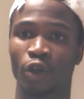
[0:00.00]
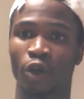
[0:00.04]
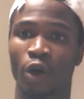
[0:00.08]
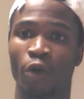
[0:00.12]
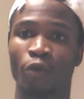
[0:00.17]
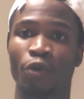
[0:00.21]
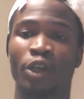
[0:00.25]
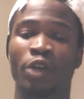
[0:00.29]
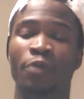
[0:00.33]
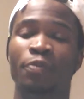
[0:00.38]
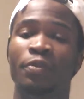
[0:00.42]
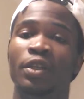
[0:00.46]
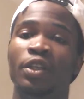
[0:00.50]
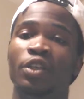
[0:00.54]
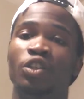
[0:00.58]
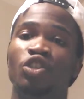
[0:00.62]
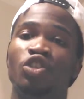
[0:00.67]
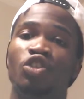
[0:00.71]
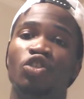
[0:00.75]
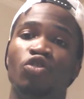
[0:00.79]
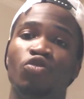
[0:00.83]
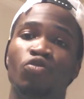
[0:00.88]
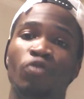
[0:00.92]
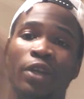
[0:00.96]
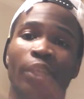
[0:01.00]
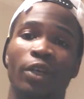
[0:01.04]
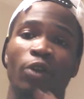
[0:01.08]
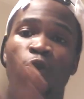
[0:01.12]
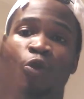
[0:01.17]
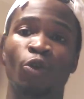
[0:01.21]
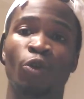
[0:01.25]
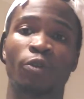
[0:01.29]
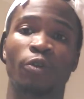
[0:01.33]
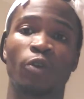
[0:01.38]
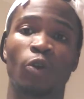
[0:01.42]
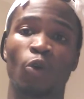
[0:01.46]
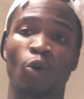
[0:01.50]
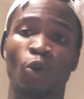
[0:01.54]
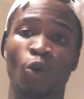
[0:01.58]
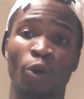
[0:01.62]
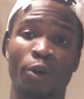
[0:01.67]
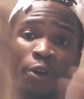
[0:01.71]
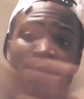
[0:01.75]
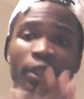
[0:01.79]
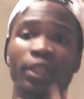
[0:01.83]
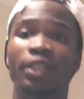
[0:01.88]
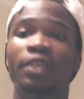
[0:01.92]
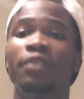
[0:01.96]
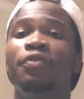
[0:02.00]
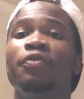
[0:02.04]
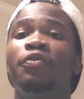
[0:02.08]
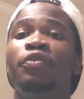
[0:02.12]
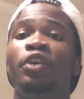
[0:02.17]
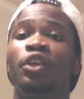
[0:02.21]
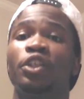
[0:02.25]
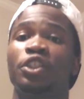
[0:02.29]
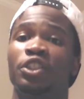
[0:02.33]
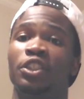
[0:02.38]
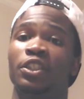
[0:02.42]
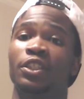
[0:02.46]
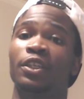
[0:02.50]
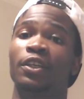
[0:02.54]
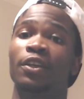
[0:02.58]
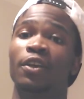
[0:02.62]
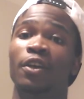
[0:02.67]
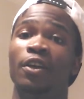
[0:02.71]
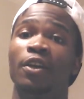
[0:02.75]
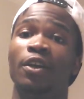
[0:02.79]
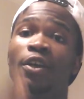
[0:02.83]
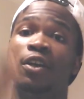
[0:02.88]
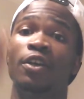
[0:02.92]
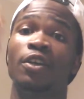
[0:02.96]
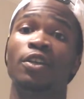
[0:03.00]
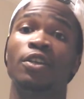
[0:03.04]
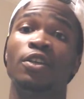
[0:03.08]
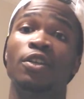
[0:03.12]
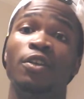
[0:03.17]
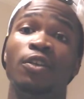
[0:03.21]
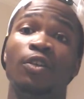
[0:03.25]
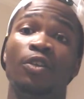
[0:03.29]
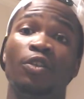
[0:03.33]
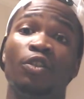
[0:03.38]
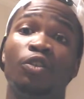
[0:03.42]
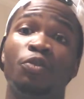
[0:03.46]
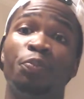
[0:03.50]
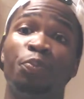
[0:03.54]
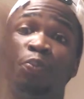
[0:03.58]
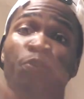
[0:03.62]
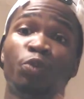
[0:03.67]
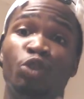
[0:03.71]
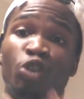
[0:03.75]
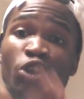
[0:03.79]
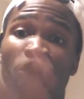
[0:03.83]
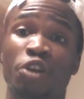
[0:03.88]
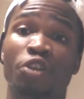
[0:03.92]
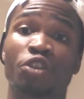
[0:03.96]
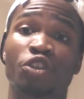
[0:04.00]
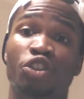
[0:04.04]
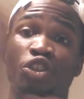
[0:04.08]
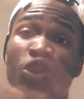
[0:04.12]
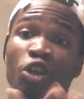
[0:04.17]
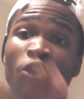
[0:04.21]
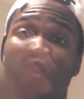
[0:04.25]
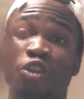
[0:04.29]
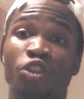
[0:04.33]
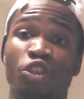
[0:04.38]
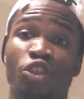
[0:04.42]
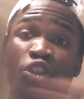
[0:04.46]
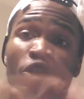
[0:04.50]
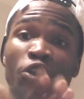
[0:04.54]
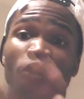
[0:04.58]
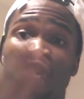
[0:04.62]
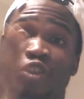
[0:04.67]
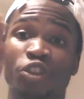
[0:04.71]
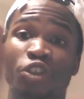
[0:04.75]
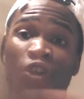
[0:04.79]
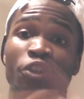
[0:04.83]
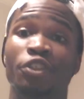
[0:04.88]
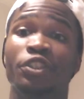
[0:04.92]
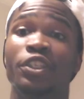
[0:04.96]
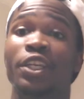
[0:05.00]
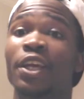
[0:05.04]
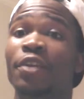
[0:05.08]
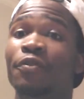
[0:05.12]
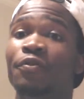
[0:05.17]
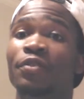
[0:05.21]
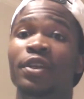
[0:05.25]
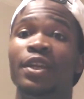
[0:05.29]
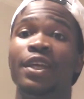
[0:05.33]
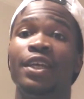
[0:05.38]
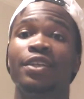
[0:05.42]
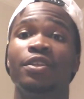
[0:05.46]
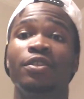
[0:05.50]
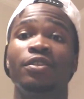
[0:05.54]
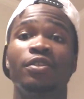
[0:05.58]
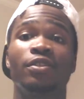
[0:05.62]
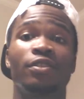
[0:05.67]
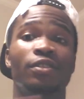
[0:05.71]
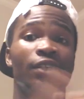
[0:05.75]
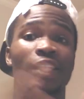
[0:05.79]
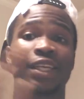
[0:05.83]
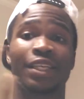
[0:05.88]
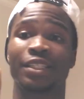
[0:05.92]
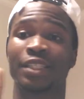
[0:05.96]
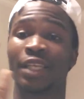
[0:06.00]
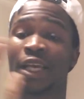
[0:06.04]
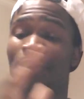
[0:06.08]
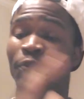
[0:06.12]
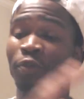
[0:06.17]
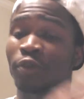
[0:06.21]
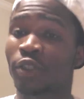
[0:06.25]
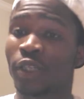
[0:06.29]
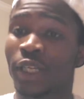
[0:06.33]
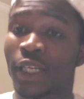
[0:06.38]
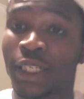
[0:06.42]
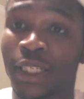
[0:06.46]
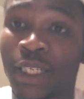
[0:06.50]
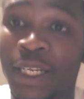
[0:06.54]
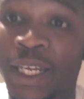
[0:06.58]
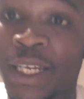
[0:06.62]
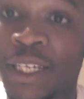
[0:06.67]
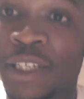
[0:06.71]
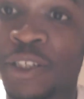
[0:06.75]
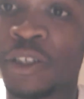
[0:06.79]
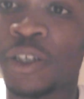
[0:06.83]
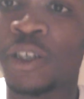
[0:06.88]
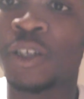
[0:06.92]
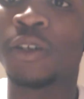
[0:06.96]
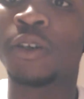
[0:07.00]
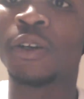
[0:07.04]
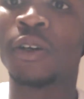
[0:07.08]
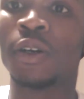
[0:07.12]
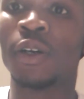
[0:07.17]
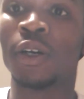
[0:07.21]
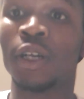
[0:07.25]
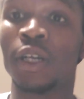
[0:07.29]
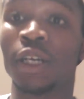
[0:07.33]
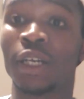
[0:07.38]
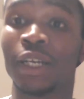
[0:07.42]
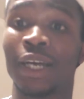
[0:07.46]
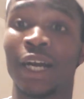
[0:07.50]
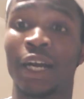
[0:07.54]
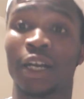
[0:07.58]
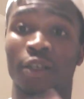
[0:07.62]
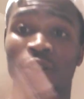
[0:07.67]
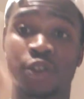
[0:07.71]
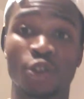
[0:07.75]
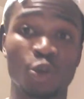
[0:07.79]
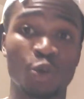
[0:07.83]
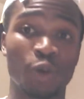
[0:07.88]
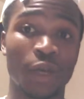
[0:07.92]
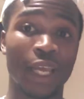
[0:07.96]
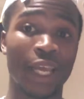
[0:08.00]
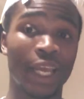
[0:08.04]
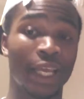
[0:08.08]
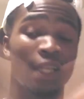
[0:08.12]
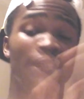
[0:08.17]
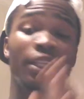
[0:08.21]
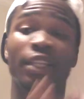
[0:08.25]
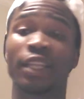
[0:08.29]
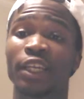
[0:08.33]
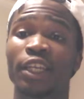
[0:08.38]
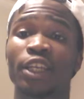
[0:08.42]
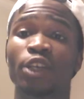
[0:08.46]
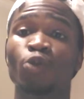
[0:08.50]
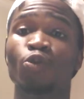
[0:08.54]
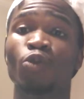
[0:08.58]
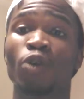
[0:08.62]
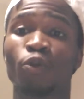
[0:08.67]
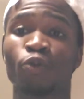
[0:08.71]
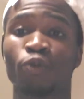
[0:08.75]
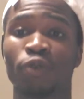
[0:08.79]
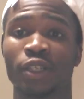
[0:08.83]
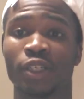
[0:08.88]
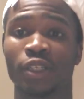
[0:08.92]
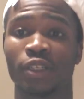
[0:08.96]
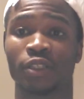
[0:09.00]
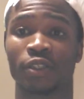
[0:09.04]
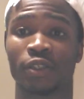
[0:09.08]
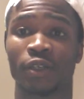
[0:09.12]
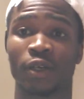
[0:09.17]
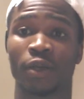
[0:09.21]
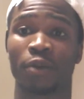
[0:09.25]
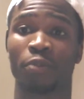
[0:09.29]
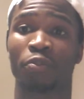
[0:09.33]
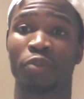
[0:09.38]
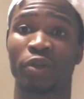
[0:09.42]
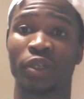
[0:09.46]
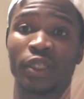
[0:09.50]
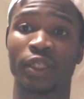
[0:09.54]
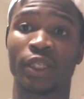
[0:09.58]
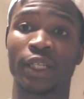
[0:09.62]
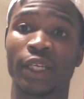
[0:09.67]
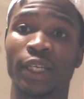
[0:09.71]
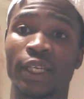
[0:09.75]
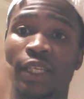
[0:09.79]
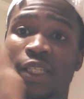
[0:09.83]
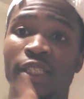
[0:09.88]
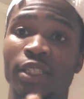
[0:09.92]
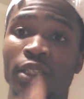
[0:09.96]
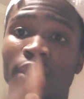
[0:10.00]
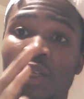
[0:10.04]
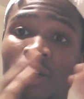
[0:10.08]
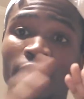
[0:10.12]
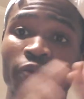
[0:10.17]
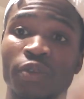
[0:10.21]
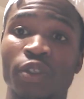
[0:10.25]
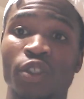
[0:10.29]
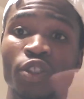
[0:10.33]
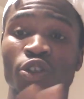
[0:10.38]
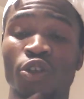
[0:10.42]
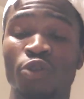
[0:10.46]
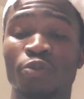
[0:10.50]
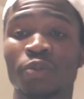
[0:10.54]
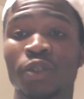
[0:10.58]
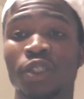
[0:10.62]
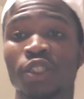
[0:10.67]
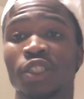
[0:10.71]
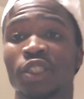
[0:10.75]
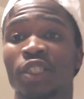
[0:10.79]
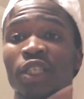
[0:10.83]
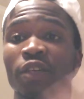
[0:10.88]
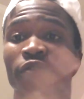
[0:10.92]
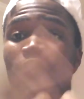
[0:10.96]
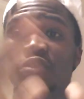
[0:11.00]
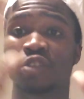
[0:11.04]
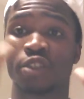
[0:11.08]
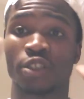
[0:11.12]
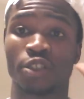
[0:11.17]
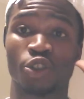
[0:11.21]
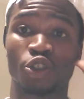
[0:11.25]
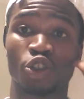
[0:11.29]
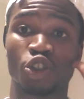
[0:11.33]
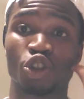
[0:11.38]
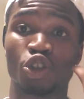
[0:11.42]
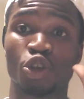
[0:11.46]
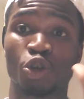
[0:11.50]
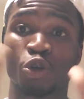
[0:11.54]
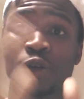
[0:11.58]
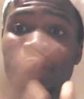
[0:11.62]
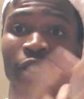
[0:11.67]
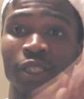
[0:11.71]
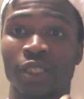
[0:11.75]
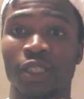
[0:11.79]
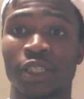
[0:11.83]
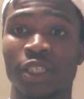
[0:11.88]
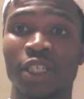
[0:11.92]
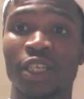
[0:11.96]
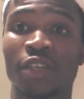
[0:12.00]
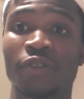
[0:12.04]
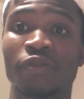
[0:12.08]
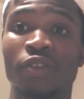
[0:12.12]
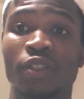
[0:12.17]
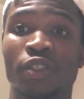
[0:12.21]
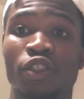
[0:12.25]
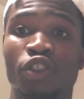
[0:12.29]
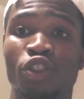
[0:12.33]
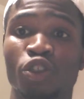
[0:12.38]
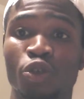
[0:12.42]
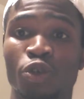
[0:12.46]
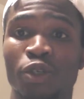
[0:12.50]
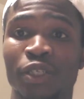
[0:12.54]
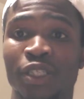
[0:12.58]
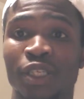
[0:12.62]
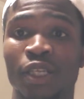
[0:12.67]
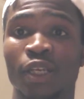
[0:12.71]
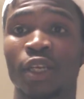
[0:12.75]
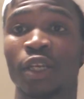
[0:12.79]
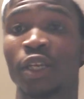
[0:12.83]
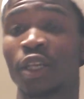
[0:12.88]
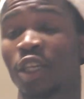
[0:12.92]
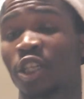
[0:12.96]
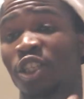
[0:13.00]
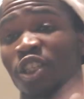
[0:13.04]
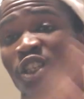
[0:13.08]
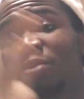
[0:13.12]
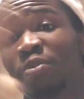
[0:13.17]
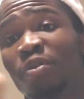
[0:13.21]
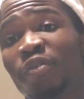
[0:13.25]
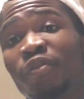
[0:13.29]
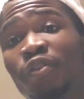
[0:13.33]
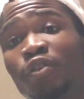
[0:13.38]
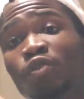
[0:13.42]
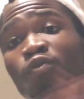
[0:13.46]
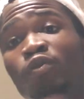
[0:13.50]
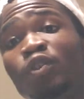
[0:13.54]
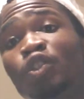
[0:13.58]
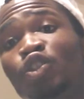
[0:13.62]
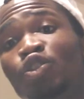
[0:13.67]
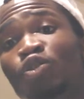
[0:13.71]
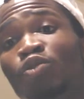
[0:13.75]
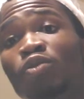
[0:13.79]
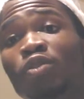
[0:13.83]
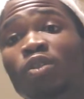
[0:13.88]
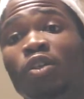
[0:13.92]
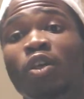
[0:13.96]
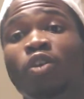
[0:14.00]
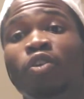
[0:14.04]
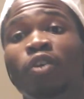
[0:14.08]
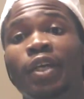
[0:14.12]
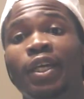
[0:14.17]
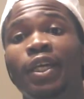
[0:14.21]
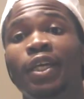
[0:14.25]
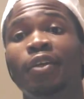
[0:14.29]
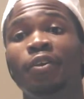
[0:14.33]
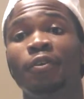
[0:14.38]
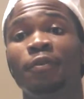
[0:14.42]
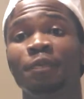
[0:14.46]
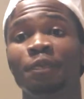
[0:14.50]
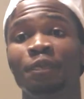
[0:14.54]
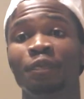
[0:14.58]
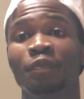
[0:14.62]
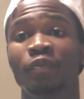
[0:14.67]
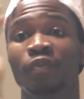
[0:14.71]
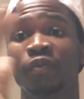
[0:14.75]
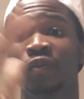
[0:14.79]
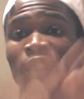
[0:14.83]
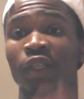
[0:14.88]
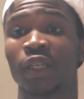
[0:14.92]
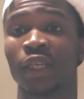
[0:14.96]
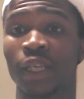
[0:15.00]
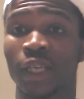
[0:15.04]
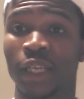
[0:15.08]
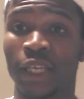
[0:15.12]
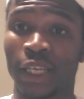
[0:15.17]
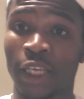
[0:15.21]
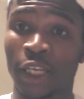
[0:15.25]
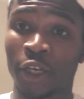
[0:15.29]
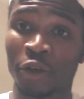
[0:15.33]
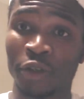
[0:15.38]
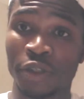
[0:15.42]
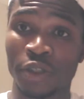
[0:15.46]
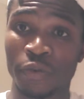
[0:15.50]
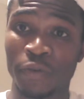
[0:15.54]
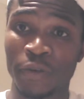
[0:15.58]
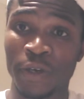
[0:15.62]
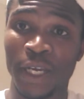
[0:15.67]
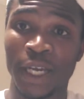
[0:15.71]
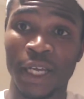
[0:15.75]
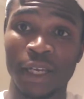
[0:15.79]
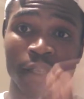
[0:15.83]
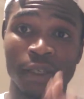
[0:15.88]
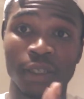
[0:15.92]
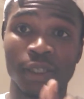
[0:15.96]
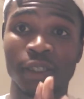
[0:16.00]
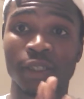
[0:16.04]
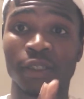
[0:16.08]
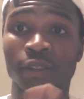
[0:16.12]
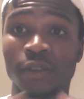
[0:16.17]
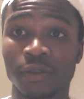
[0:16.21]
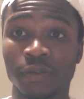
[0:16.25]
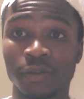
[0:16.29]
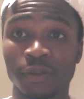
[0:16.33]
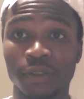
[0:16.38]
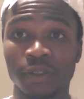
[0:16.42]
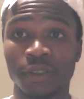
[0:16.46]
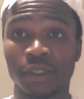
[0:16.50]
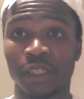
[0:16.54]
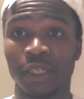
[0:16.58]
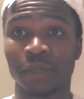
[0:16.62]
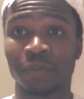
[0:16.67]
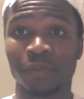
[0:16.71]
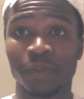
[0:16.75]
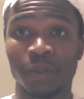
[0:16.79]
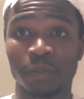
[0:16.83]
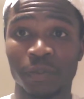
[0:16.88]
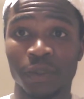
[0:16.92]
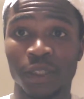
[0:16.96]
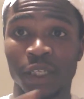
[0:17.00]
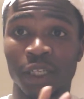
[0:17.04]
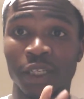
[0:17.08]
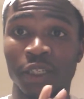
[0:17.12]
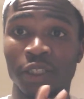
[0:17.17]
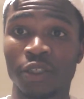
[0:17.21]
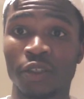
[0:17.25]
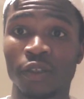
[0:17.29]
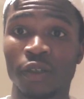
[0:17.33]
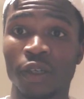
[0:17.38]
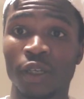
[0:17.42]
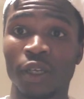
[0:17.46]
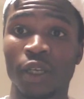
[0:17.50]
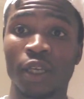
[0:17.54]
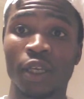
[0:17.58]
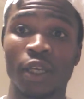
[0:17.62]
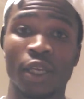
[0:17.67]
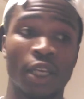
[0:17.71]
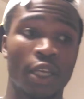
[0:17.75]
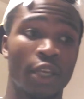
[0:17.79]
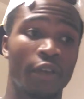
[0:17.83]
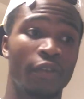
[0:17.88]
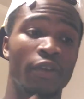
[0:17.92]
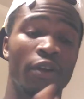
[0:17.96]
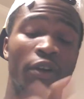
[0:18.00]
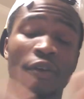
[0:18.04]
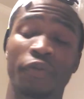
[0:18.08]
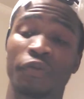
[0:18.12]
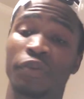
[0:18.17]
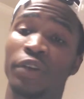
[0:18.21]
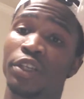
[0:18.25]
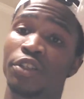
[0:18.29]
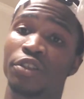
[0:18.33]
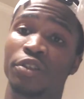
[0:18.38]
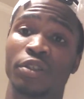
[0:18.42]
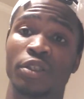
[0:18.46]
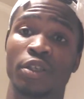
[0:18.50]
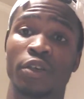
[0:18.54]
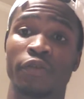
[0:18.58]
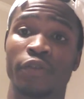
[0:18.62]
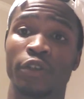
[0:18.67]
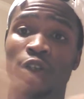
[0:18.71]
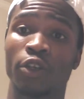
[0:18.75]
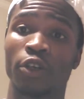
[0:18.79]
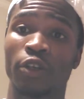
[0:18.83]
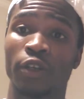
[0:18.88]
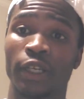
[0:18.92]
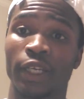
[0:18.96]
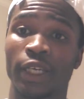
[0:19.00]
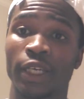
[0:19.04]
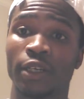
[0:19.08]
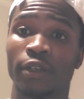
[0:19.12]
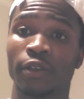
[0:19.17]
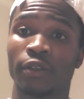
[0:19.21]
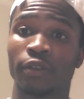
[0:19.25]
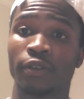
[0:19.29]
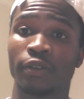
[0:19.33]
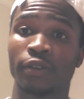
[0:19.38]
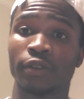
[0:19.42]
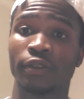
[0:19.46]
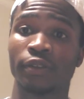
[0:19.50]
Or we could be in a strict or orderly function, church every day. Examples like that, you know. God could do anything He wants with us. But the thing is, He loves us so much, He gives us a choice. He gives us choice. And some of us will choose to go to hell. And hell is a reality. I'm telling you, if you don't fix yourself, you're going to hell.